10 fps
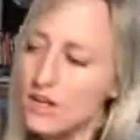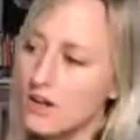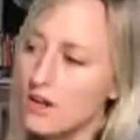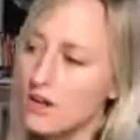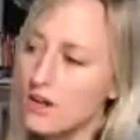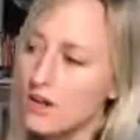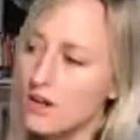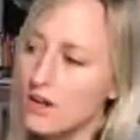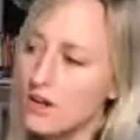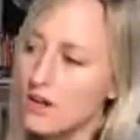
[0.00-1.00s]

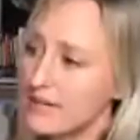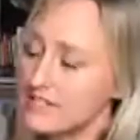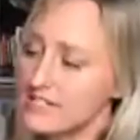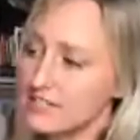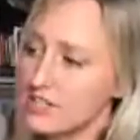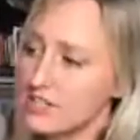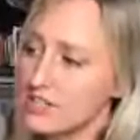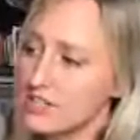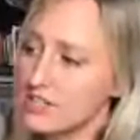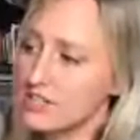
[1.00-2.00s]
Relational database technology
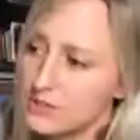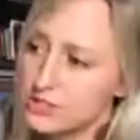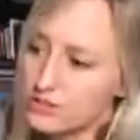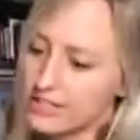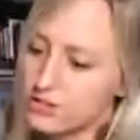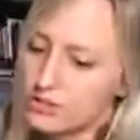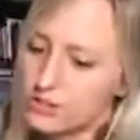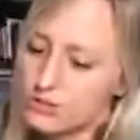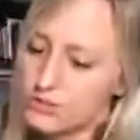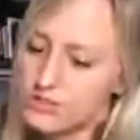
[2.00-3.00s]
was originally
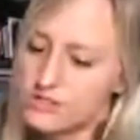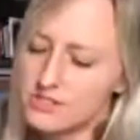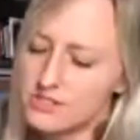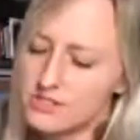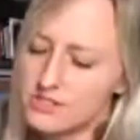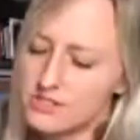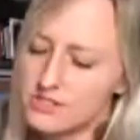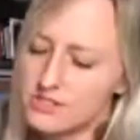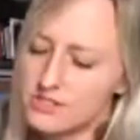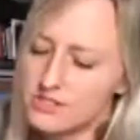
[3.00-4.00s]
introduced
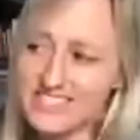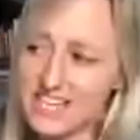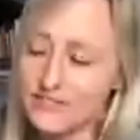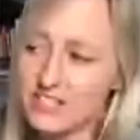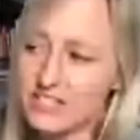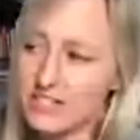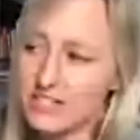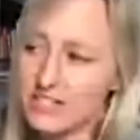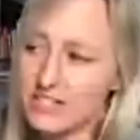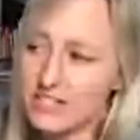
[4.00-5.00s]
1970
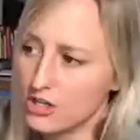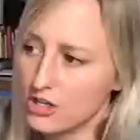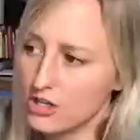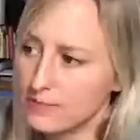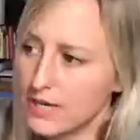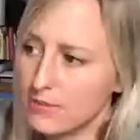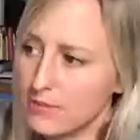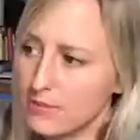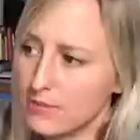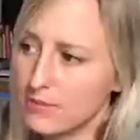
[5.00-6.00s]
with the COD
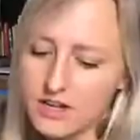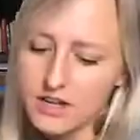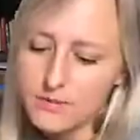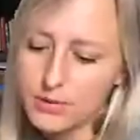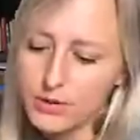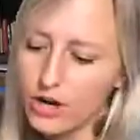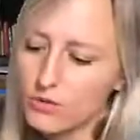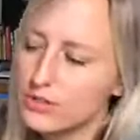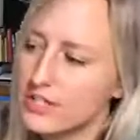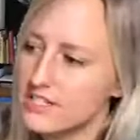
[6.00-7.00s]
paper, but not
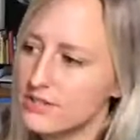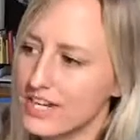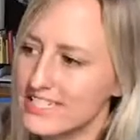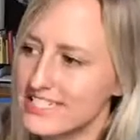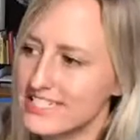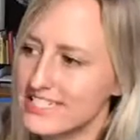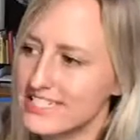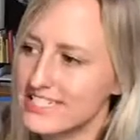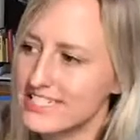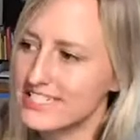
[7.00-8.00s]
really until 1980
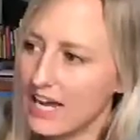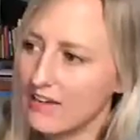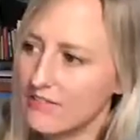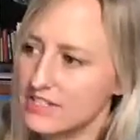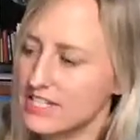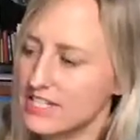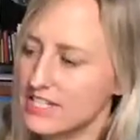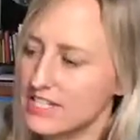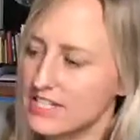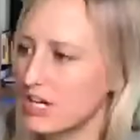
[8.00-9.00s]
did we have the
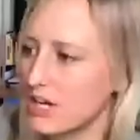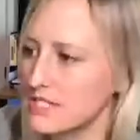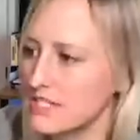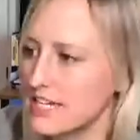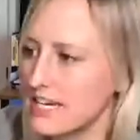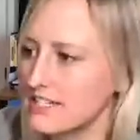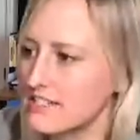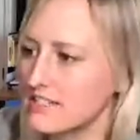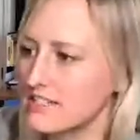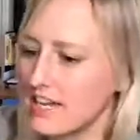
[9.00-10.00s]
technology up to
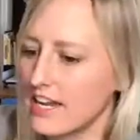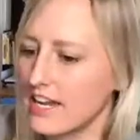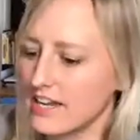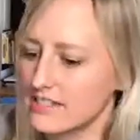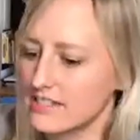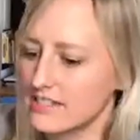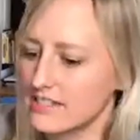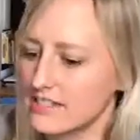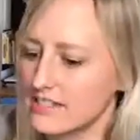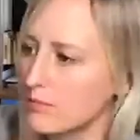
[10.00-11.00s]
date and
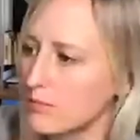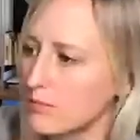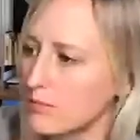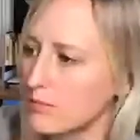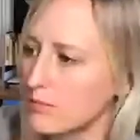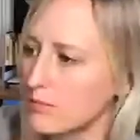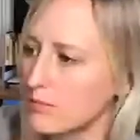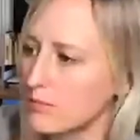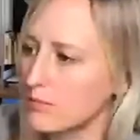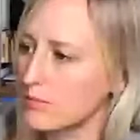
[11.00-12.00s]
available to use
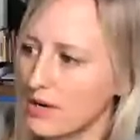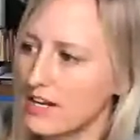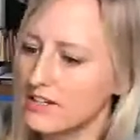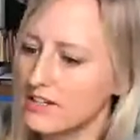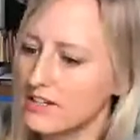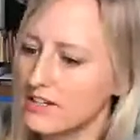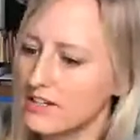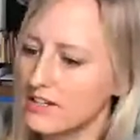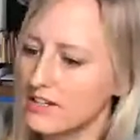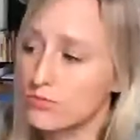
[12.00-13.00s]
widespread, to
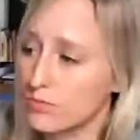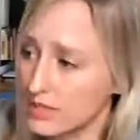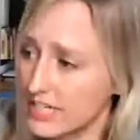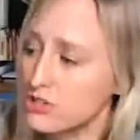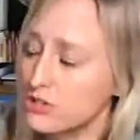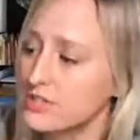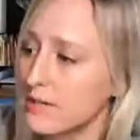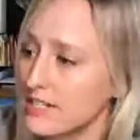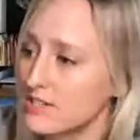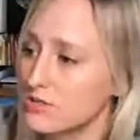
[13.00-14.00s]
where relational
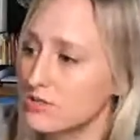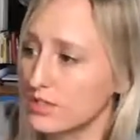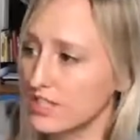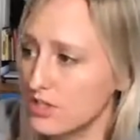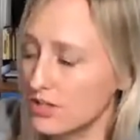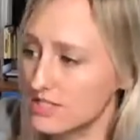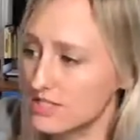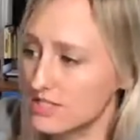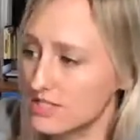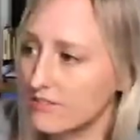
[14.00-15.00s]
databases really started to
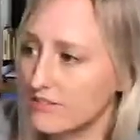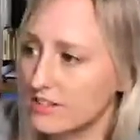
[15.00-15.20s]
take off.